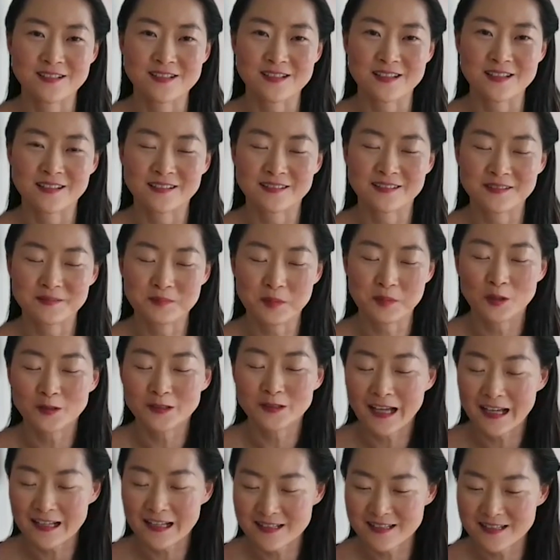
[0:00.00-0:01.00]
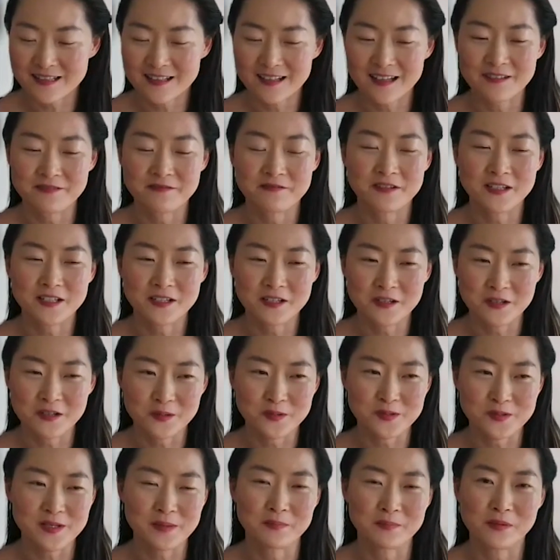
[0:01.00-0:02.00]
and
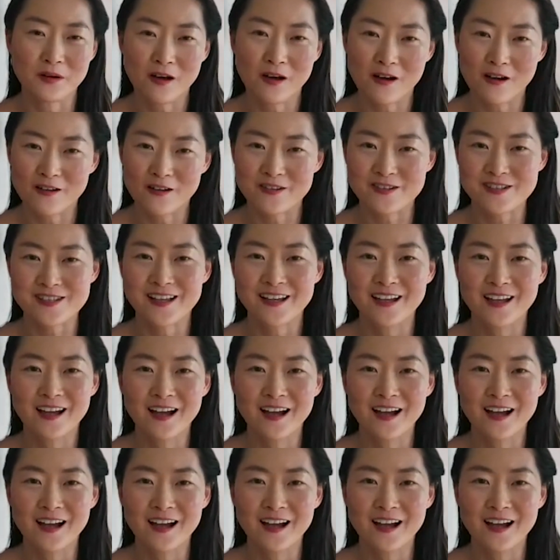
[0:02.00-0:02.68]
videos and blogs,